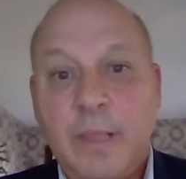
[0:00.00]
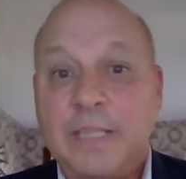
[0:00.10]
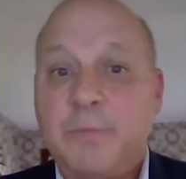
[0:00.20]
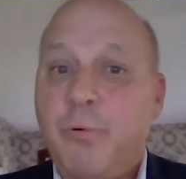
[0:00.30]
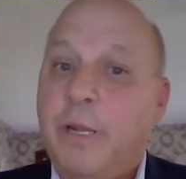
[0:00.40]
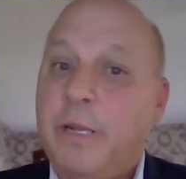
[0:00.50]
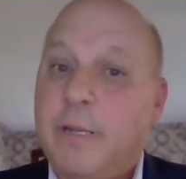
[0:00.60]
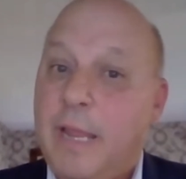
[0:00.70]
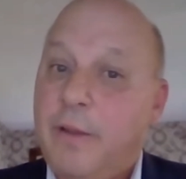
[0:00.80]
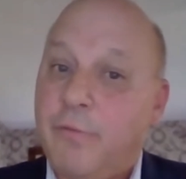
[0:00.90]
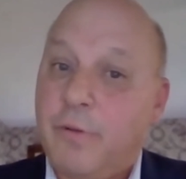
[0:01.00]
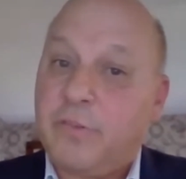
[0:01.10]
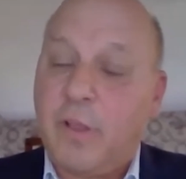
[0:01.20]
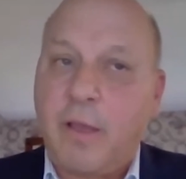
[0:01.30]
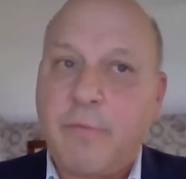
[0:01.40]
That's pretty dangerous
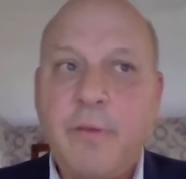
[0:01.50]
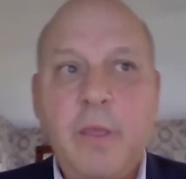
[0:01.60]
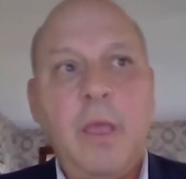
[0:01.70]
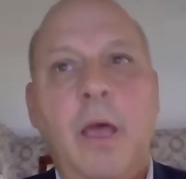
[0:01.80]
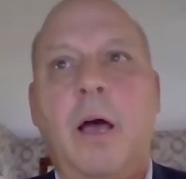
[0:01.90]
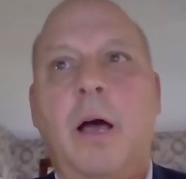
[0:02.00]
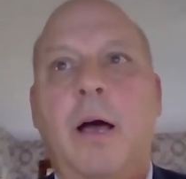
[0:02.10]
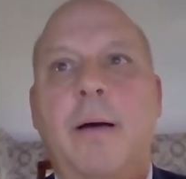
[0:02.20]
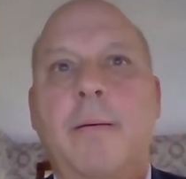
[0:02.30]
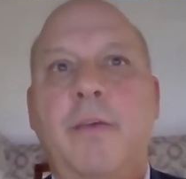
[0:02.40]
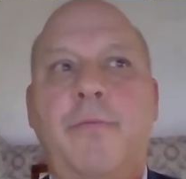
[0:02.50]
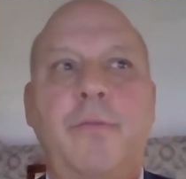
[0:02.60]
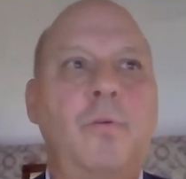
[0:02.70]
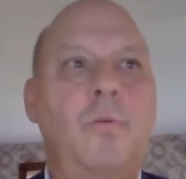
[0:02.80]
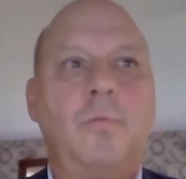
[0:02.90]
stuff. If
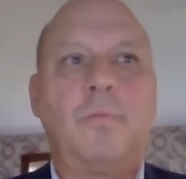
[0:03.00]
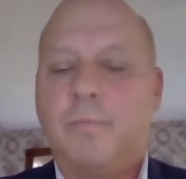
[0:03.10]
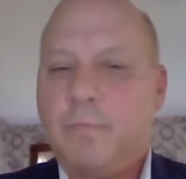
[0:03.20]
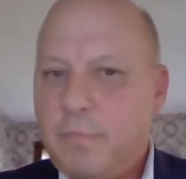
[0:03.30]
you